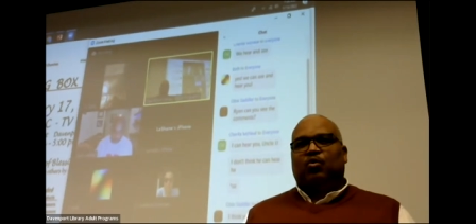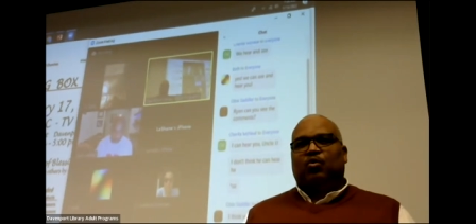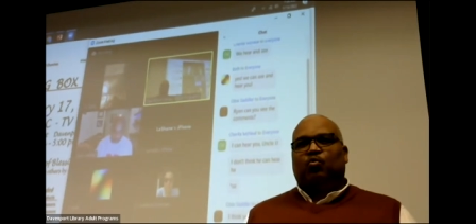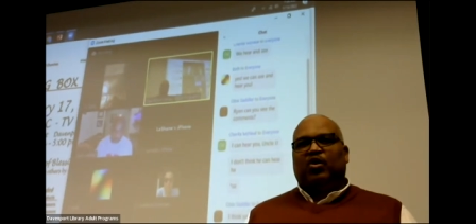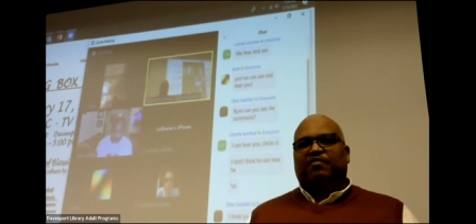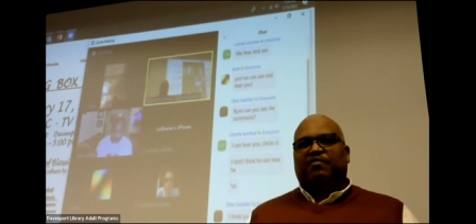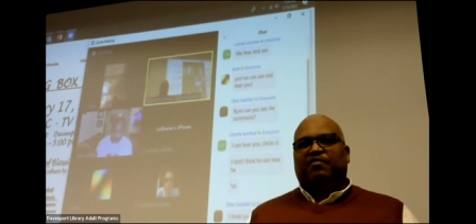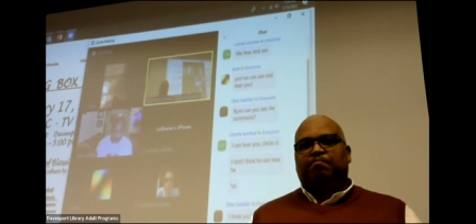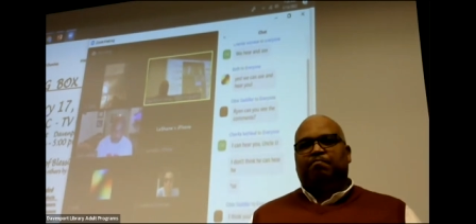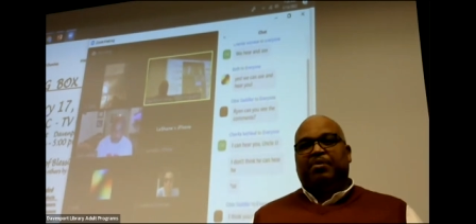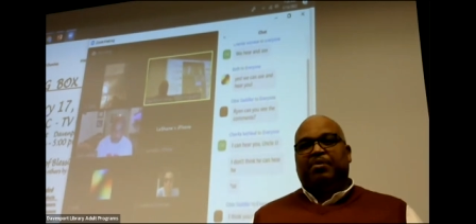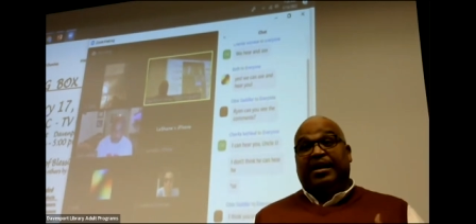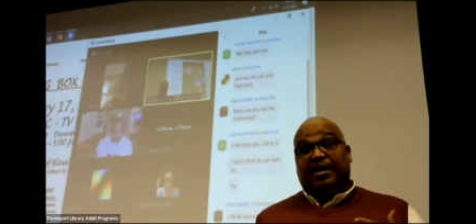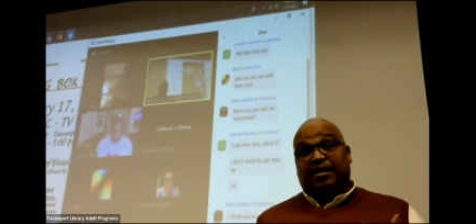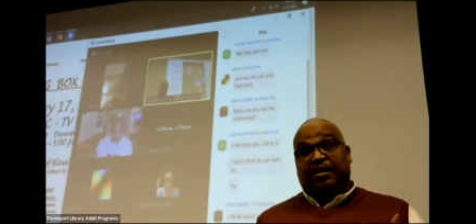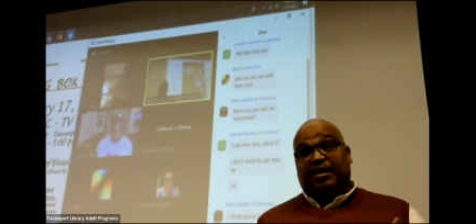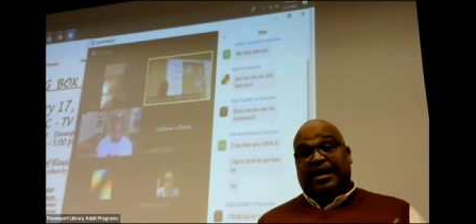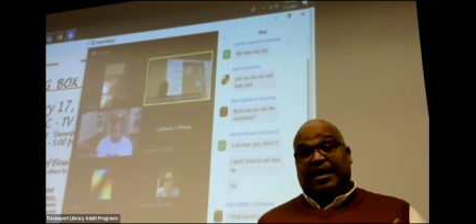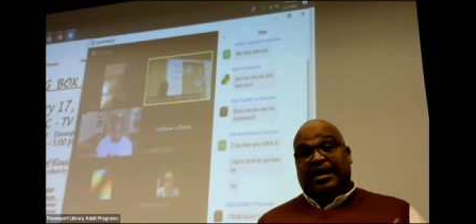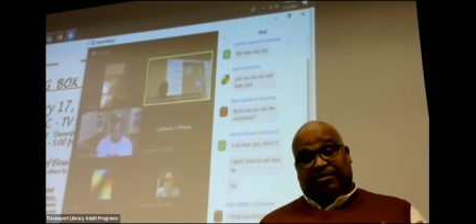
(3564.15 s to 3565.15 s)
we've
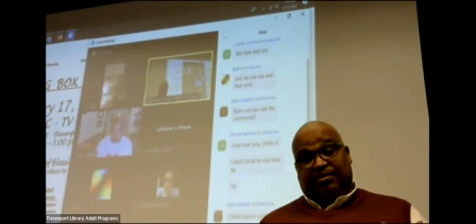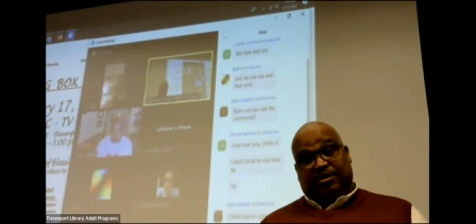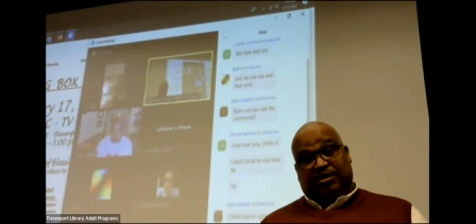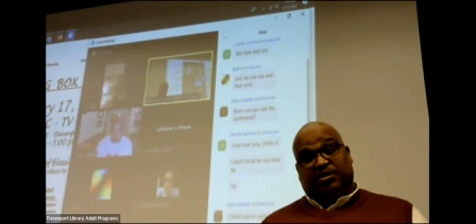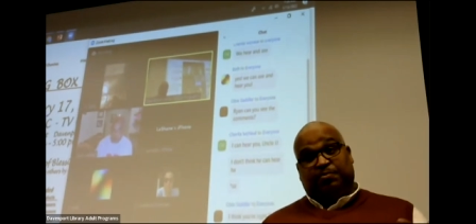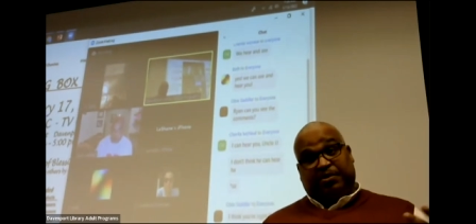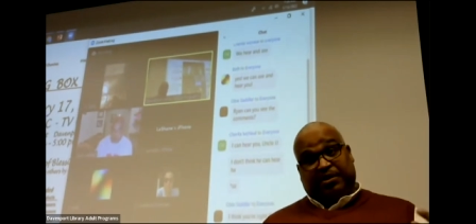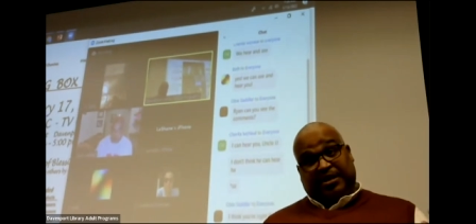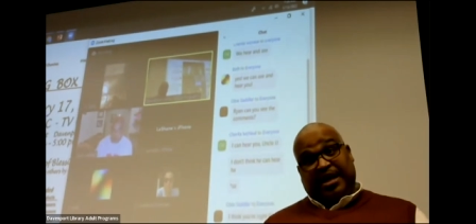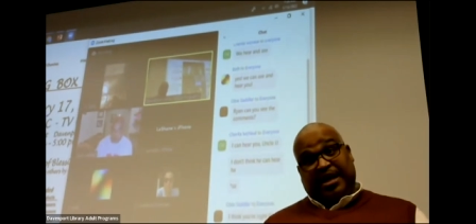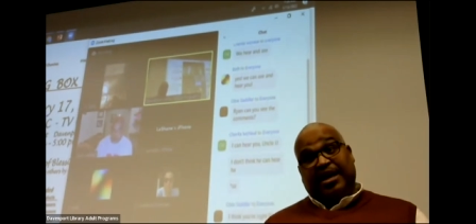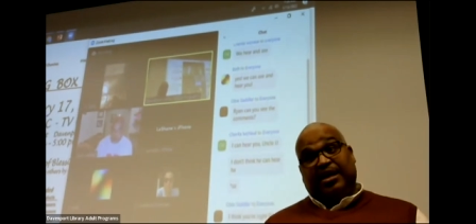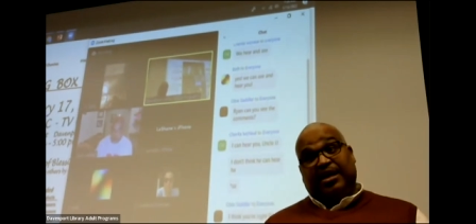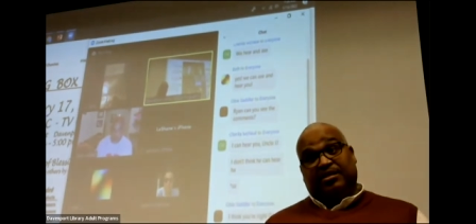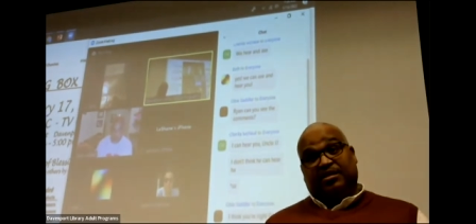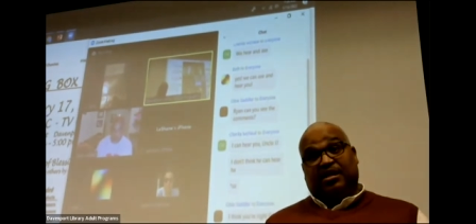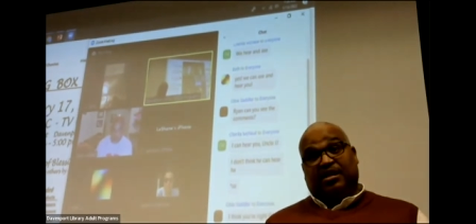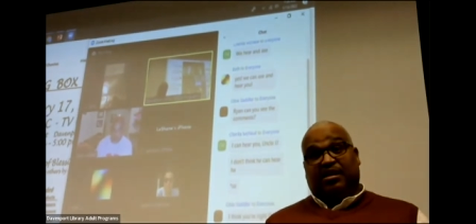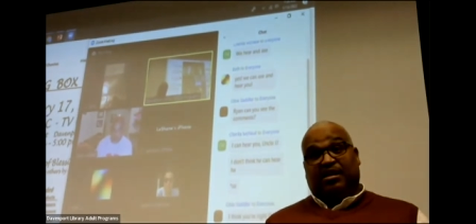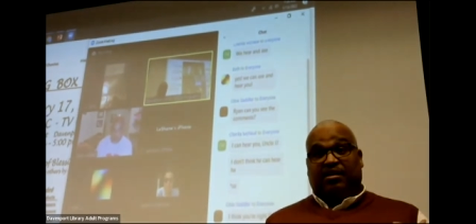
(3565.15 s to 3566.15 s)
been at this
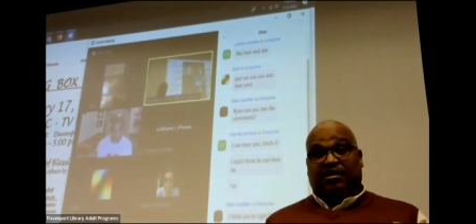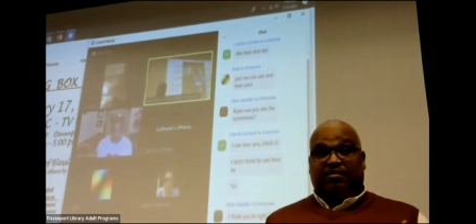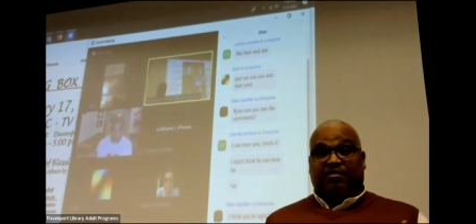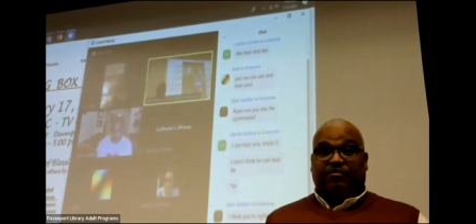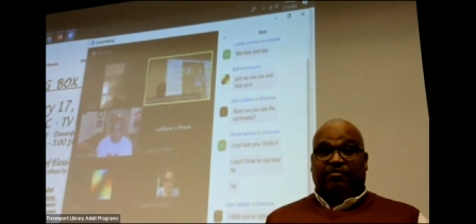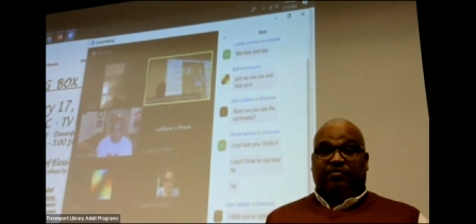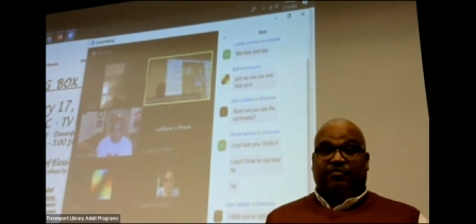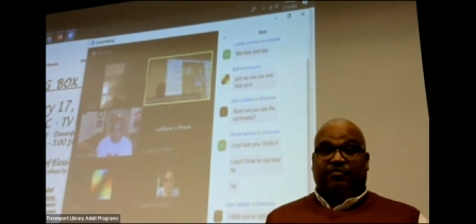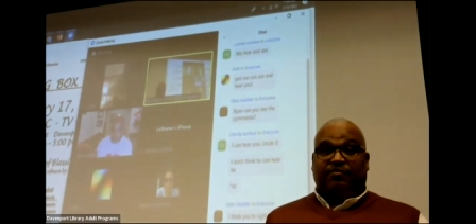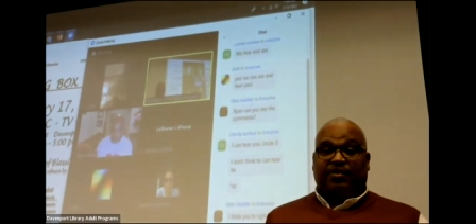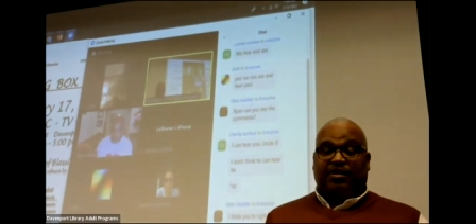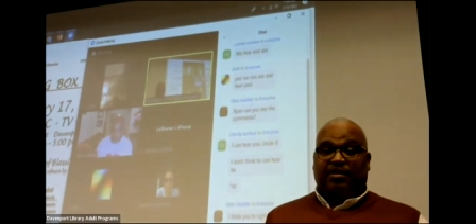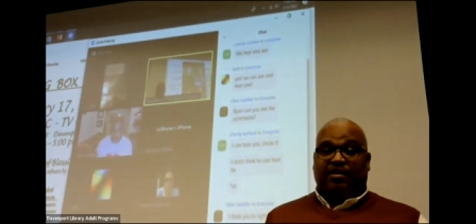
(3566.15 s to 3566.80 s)
place of